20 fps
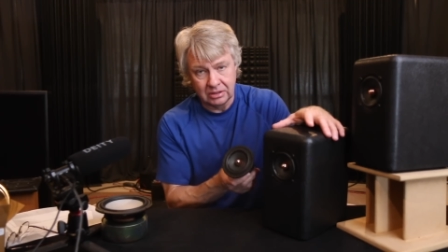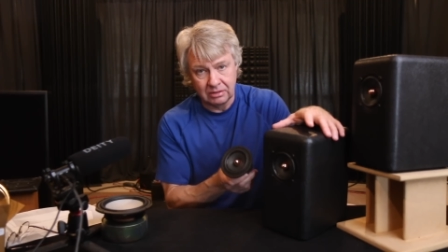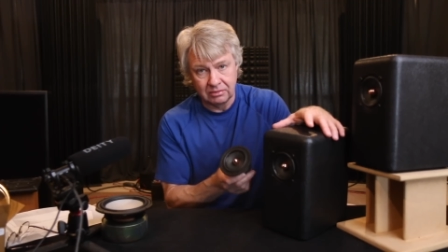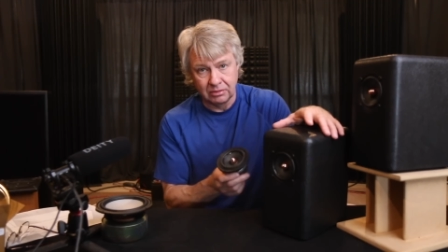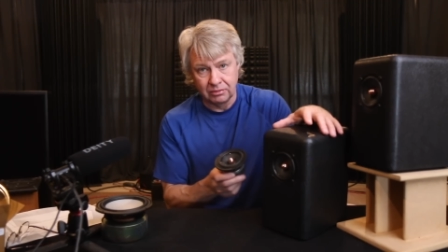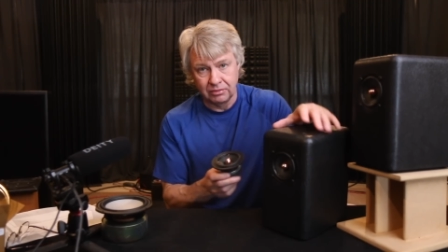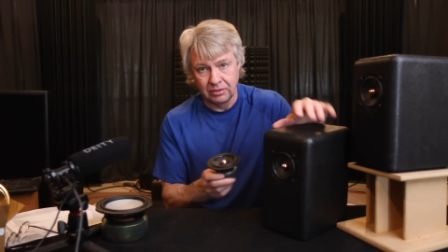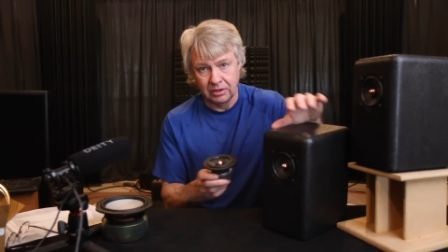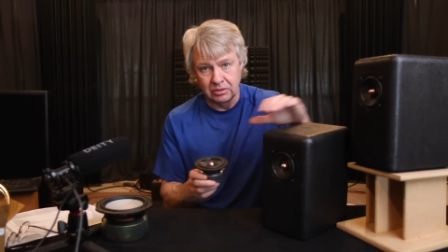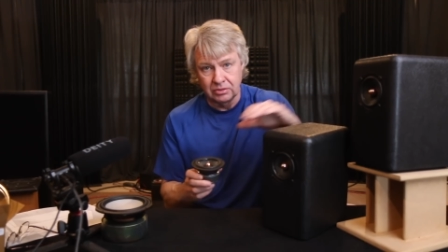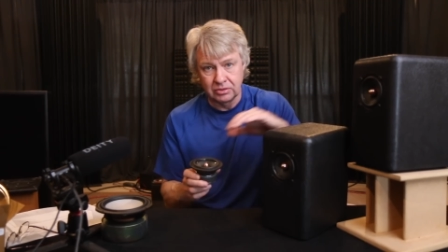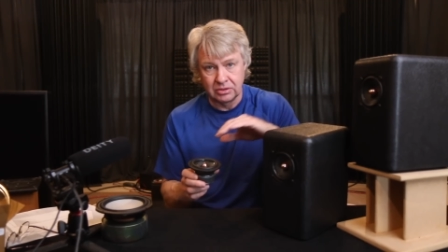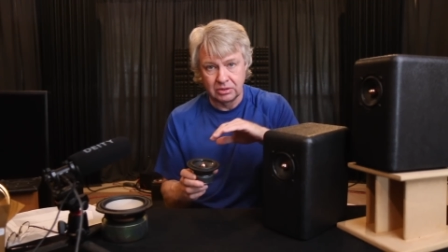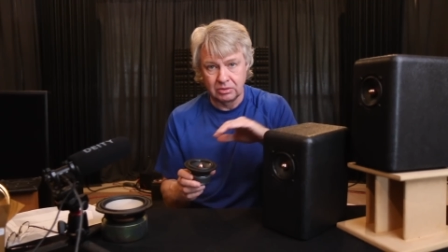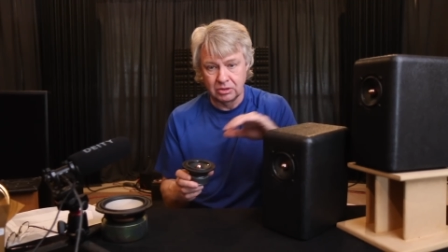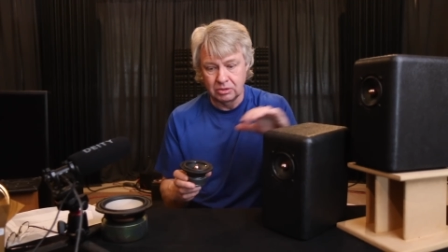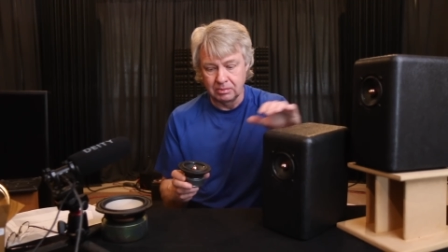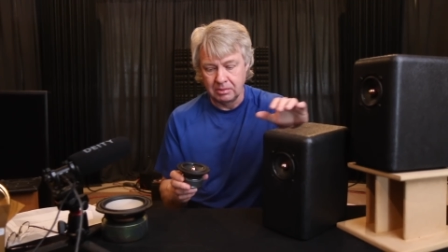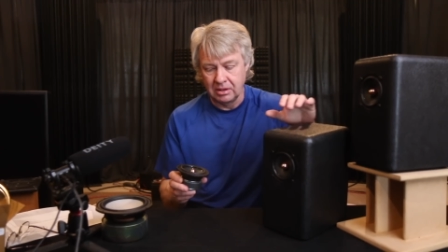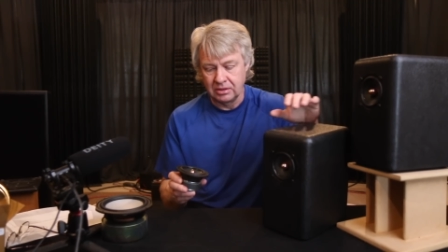If the frequency
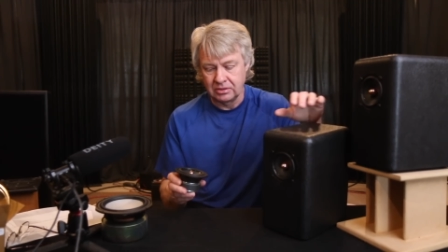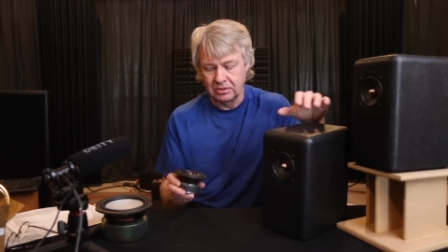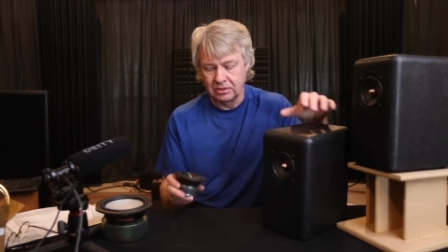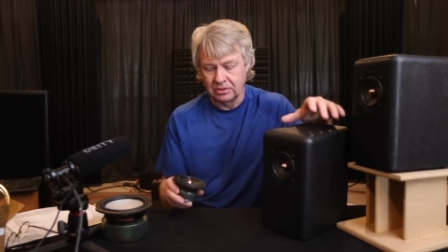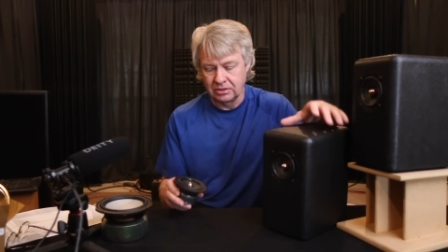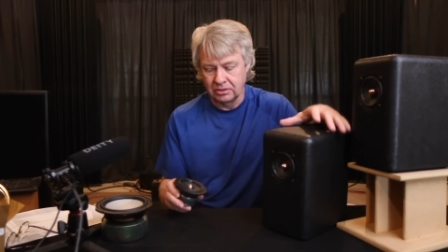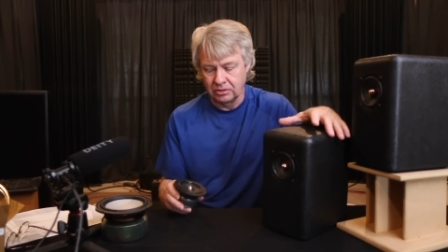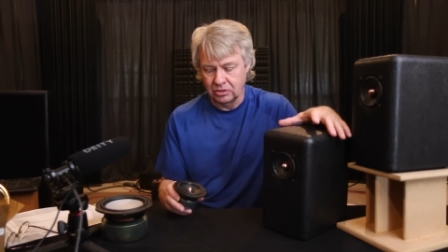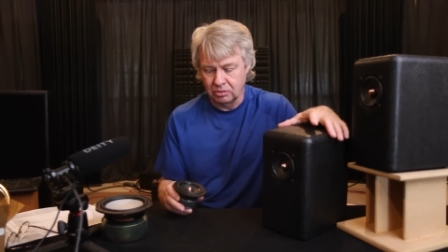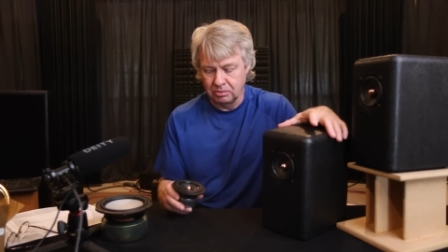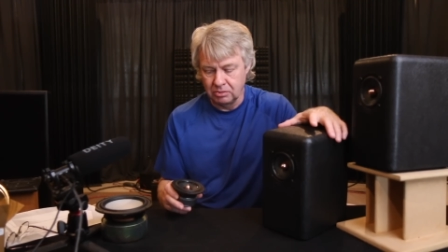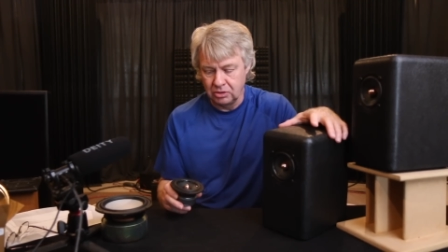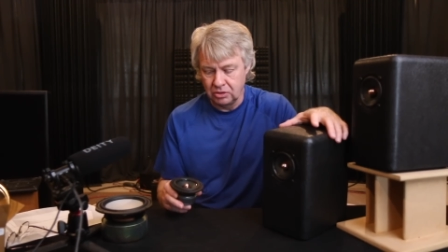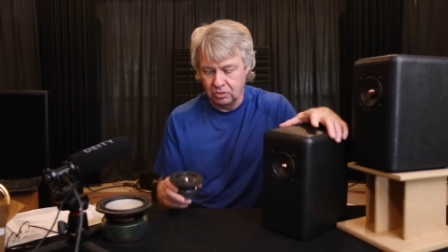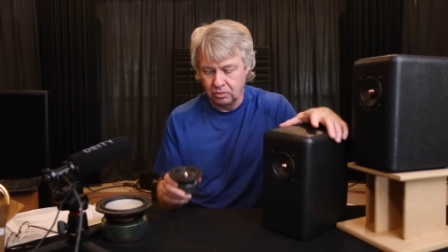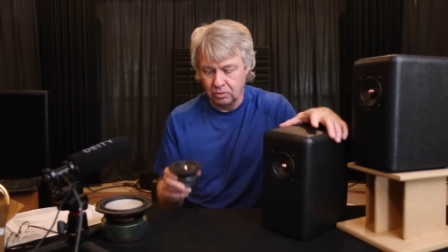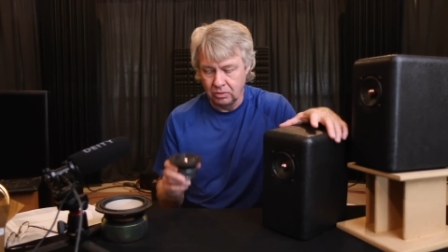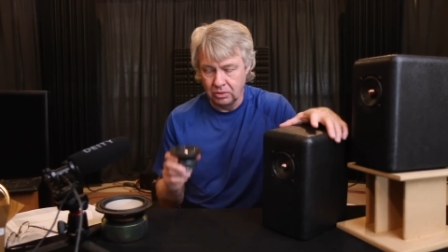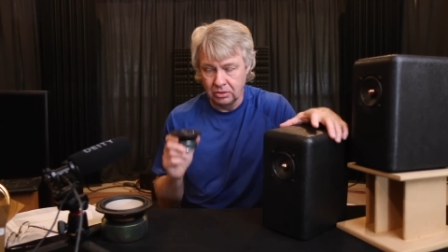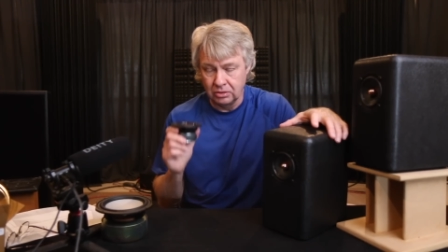response is still
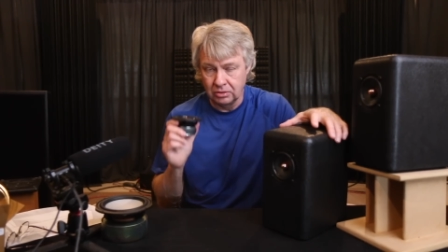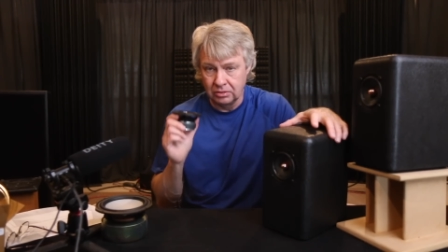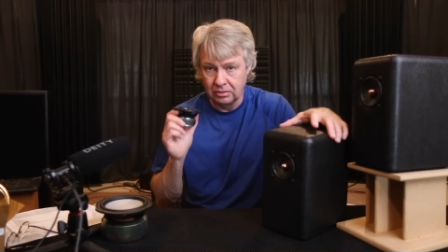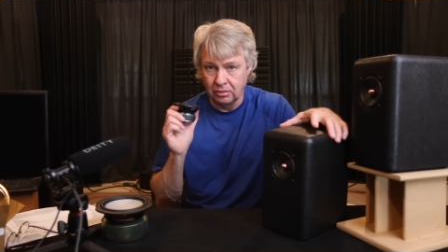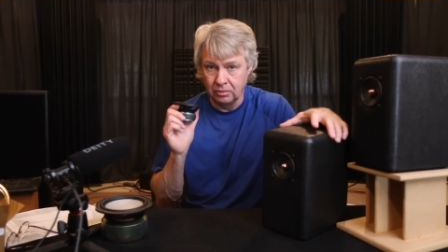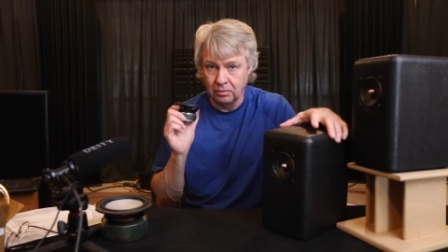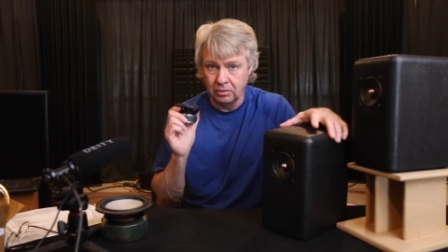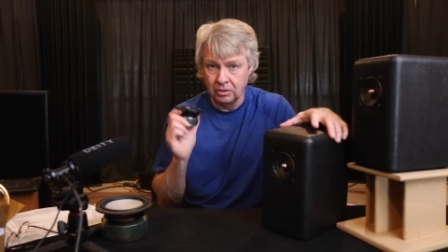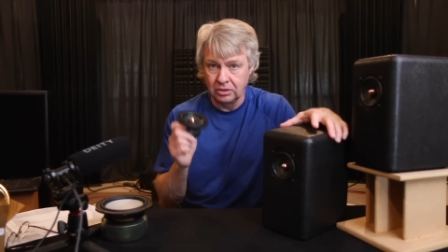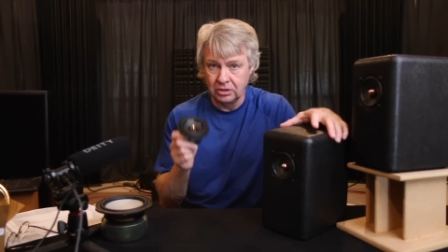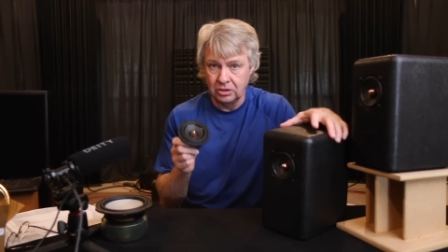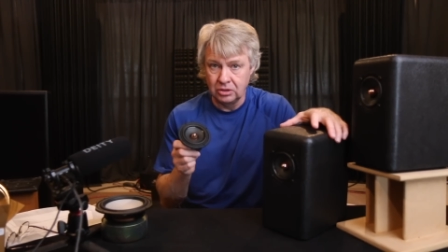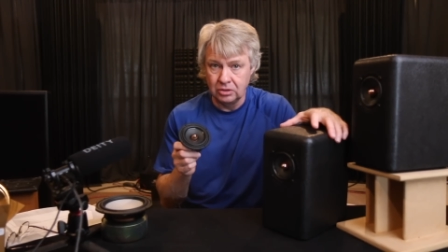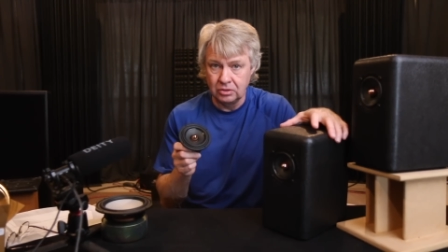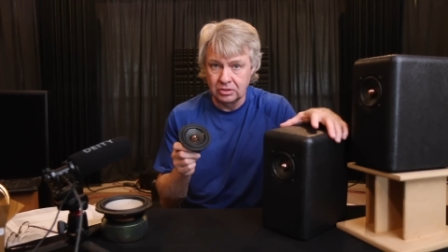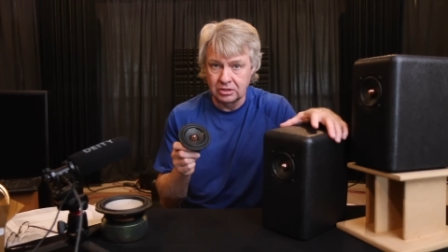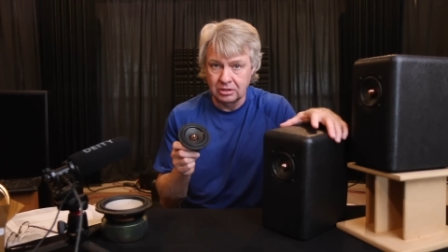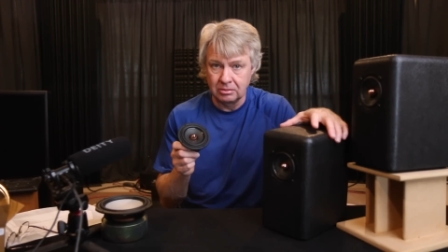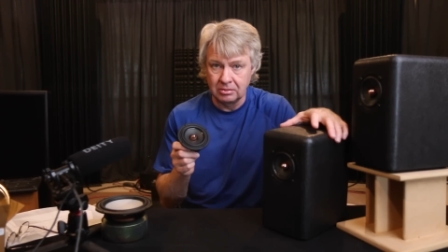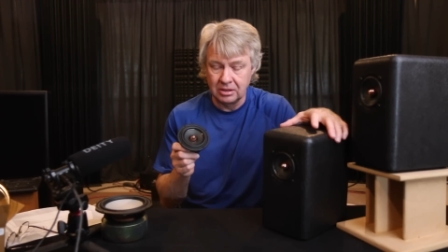smooth, we'll
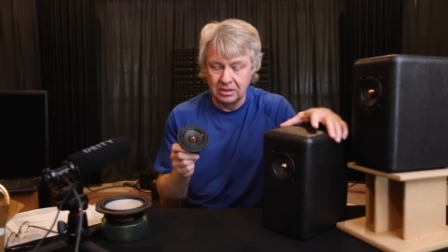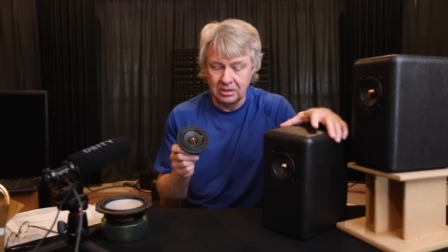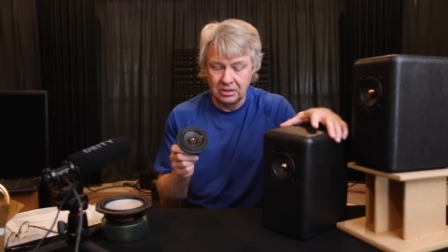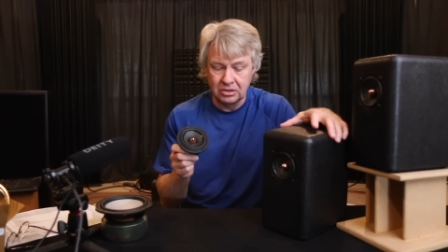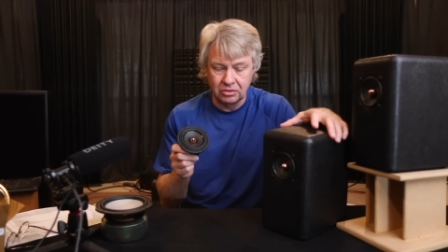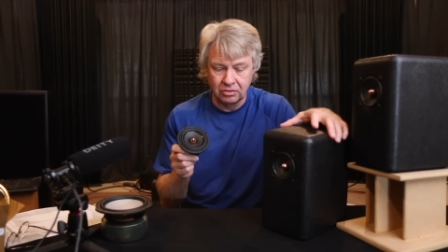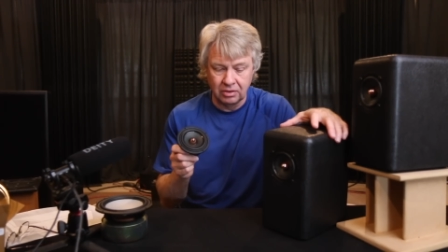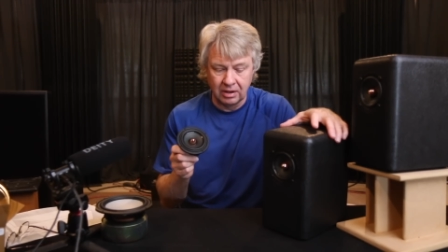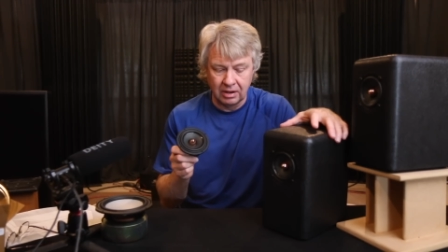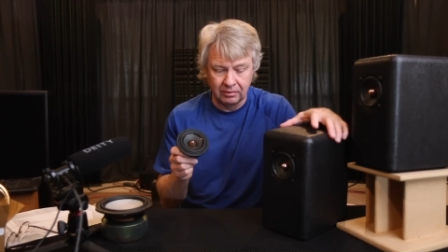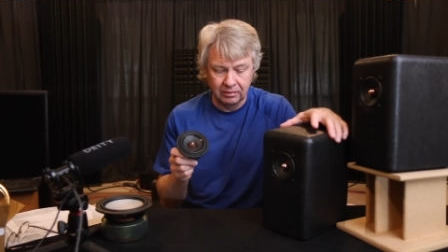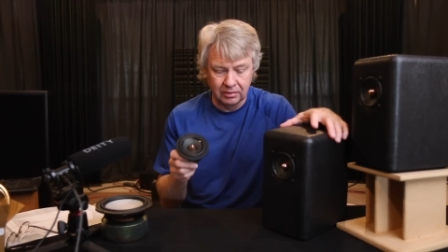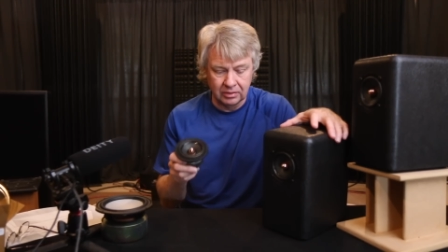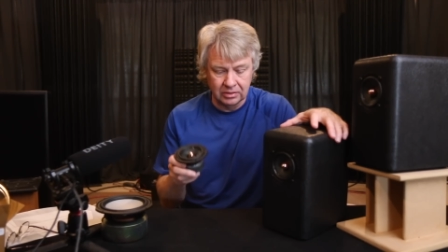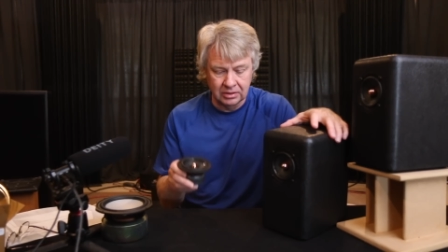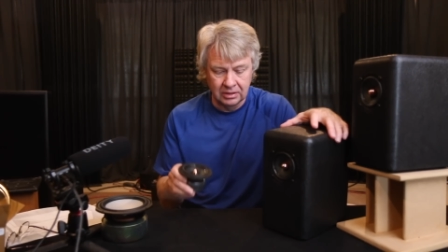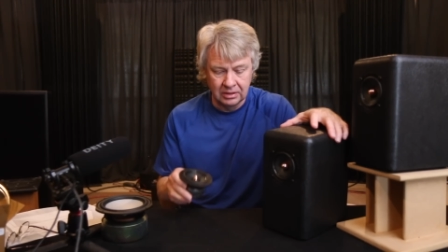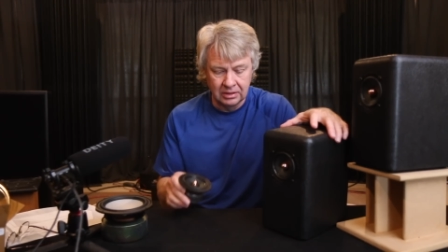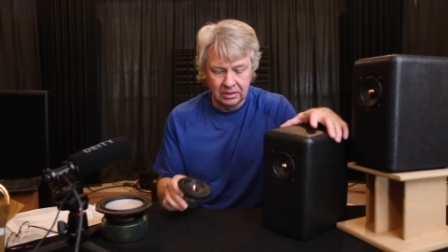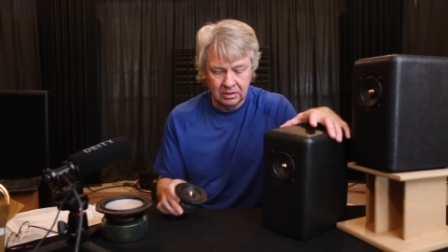use some of these drivers